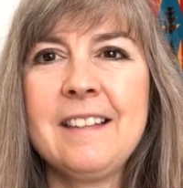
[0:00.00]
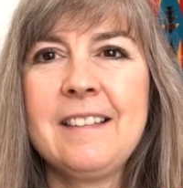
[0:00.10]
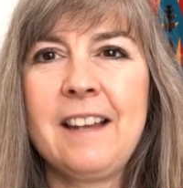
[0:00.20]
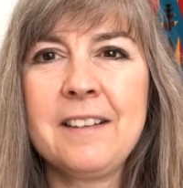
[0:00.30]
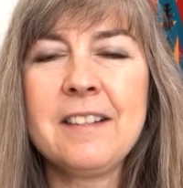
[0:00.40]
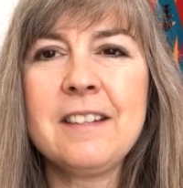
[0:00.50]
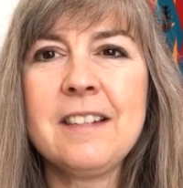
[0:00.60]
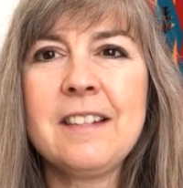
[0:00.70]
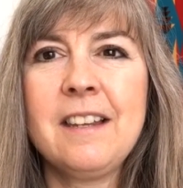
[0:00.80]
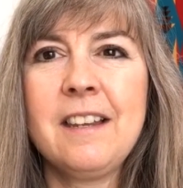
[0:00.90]

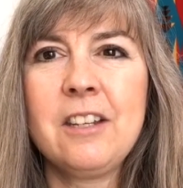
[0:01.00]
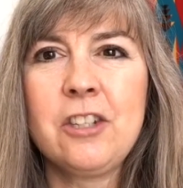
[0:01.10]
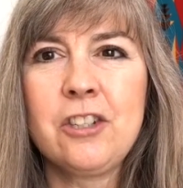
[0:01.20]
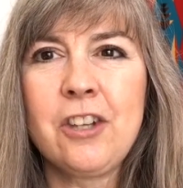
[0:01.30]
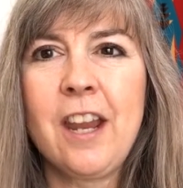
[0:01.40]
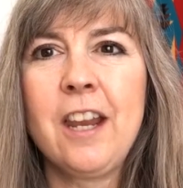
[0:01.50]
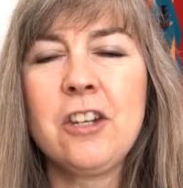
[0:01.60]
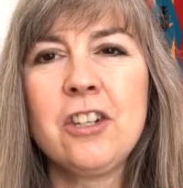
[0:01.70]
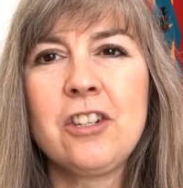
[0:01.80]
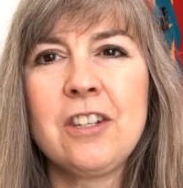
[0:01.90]
doesn't change,
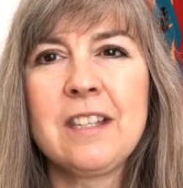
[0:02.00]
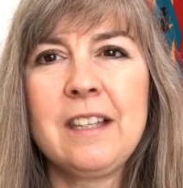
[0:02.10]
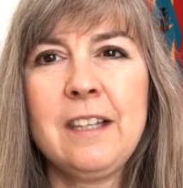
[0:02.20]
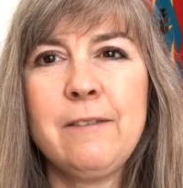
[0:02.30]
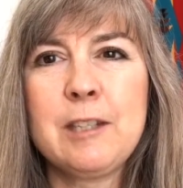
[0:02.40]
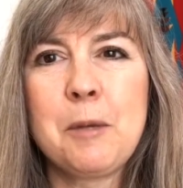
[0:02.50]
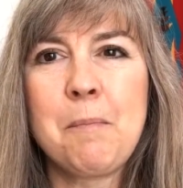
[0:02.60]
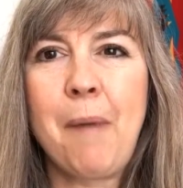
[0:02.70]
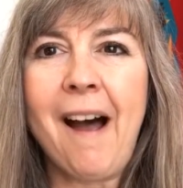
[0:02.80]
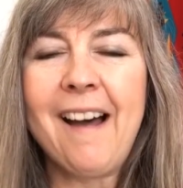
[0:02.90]
it just leaves the
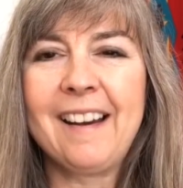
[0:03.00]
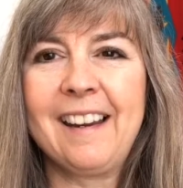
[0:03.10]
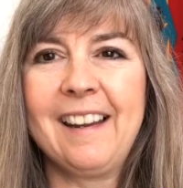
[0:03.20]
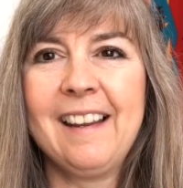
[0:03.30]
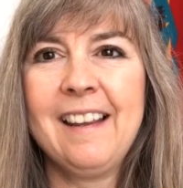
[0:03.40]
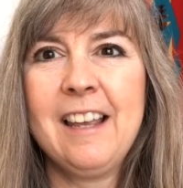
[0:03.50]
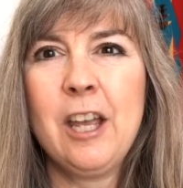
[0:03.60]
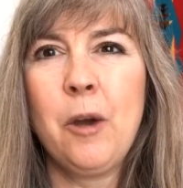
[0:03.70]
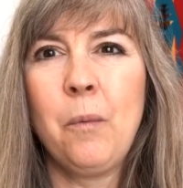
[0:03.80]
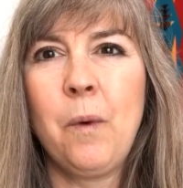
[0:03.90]
body
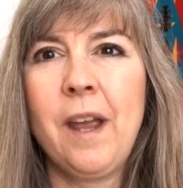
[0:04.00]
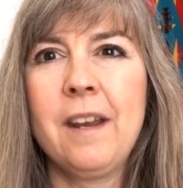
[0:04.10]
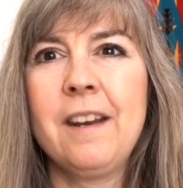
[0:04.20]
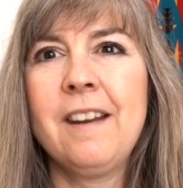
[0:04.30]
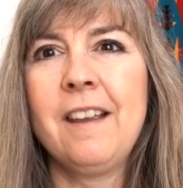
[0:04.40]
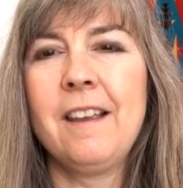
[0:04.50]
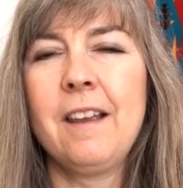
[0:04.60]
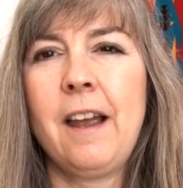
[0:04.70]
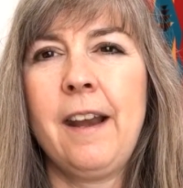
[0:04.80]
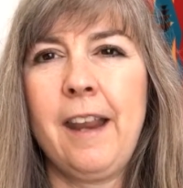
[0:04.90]
when
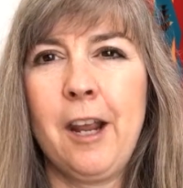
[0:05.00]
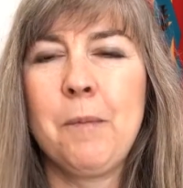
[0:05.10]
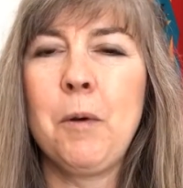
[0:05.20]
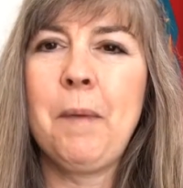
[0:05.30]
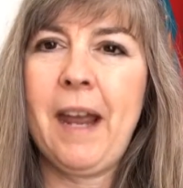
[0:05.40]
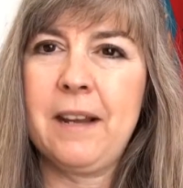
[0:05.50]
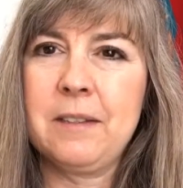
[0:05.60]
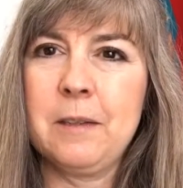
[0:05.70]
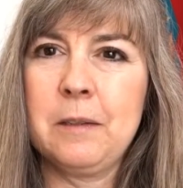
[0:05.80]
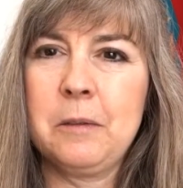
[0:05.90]
an animal
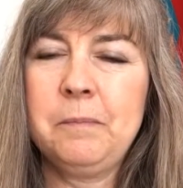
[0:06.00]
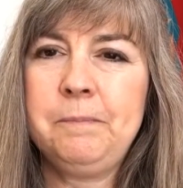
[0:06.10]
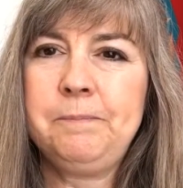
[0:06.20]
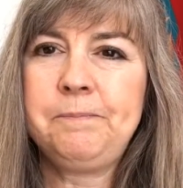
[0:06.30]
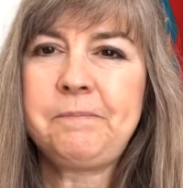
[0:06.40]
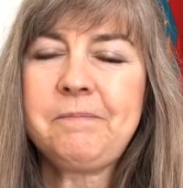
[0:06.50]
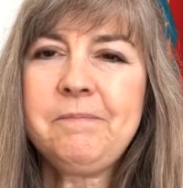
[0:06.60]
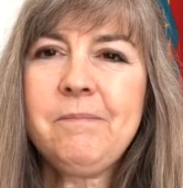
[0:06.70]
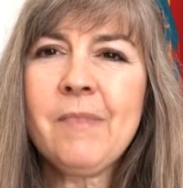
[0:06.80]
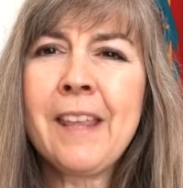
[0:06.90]
passes
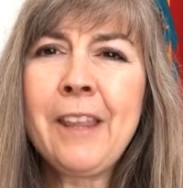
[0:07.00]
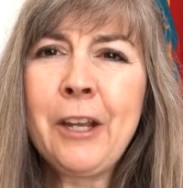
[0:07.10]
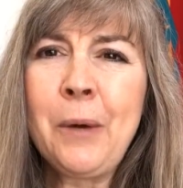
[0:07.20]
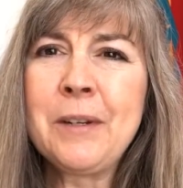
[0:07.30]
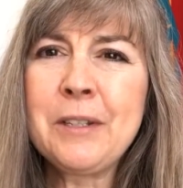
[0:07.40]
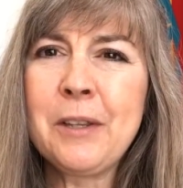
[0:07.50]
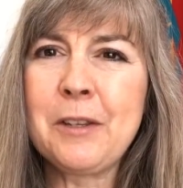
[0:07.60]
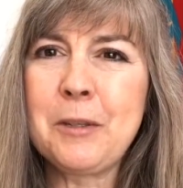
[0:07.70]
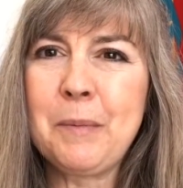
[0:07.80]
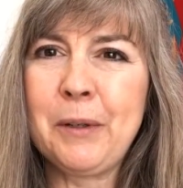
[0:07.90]
and they go into the
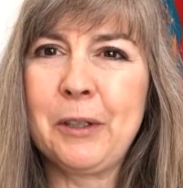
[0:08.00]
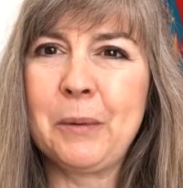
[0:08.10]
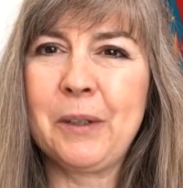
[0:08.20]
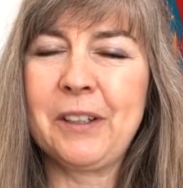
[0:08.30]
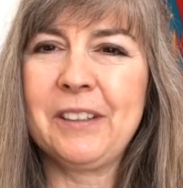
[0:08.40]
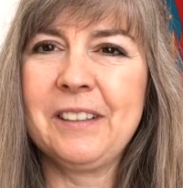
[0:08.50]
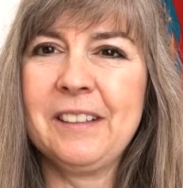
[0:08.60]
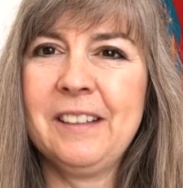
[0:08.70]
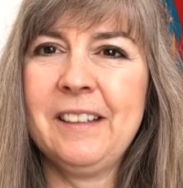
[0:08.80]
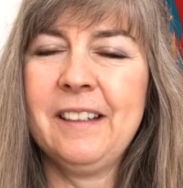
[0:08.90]
spirit world.
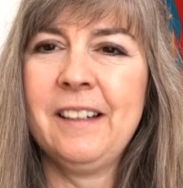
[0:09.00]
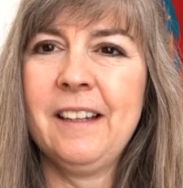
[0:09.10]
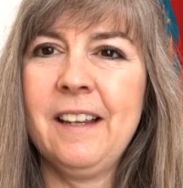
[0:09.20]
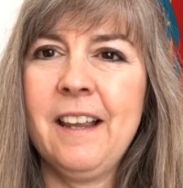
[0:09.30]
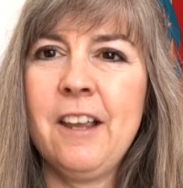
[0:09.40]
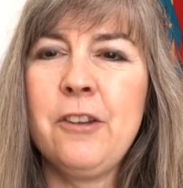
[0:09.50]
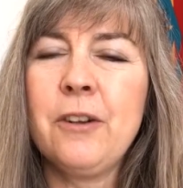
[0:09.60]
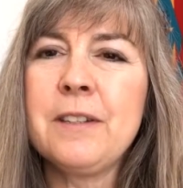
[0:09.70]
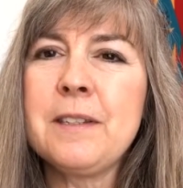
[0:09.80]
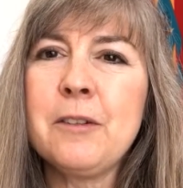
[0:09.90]
You
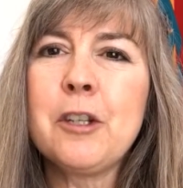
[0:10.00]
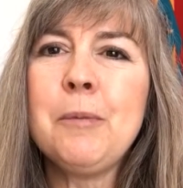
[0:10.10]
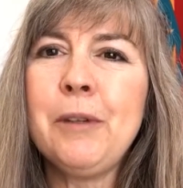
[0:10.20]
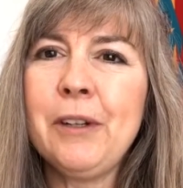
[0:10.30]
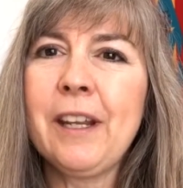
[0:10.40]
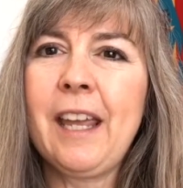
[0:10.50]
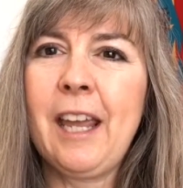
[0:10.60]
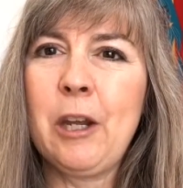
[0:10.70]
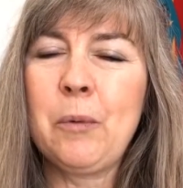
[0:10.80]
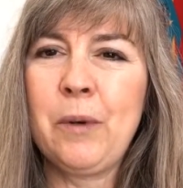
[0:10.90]
can still
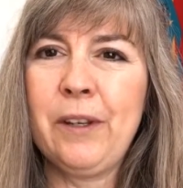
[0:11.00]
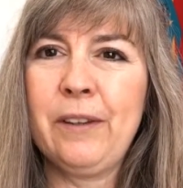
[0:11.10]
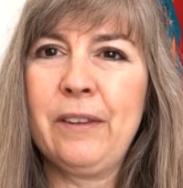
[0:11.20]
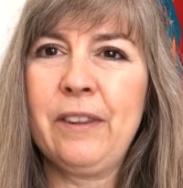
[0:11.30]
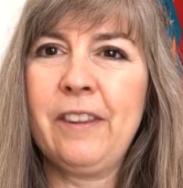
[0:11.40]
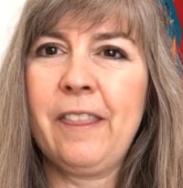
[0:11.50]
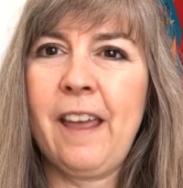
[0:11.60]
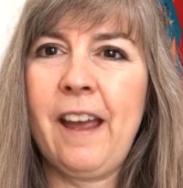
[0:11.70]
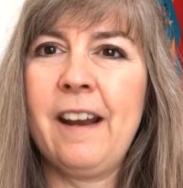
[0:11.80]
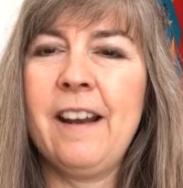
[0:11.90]
communicate with
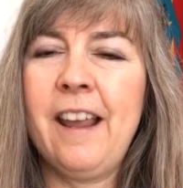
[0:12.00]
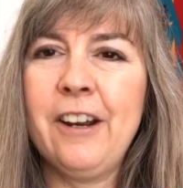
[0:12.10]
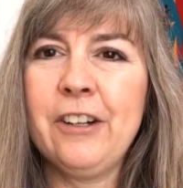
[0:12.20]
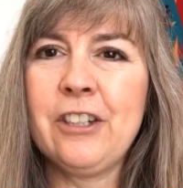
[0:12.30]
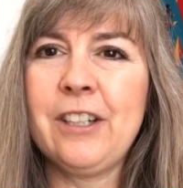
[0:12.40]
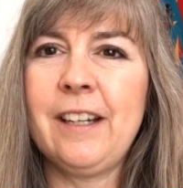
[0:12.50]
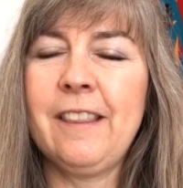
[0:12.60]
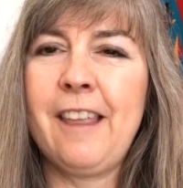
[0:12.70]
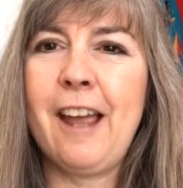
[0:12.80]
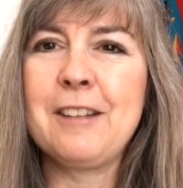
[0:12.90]
that energy
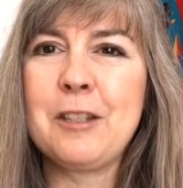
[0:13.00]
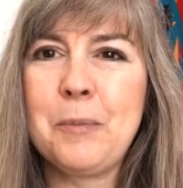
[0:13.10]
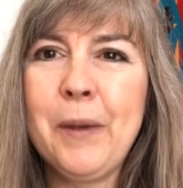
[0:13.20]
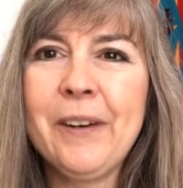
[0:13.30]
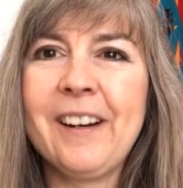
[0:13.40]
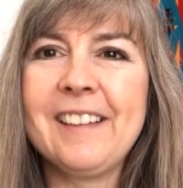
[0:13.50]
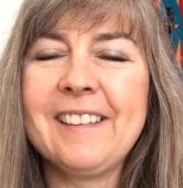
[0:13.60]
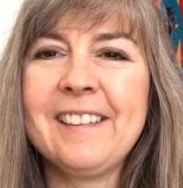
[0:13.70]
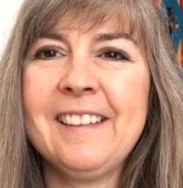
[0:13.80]
and that spirit.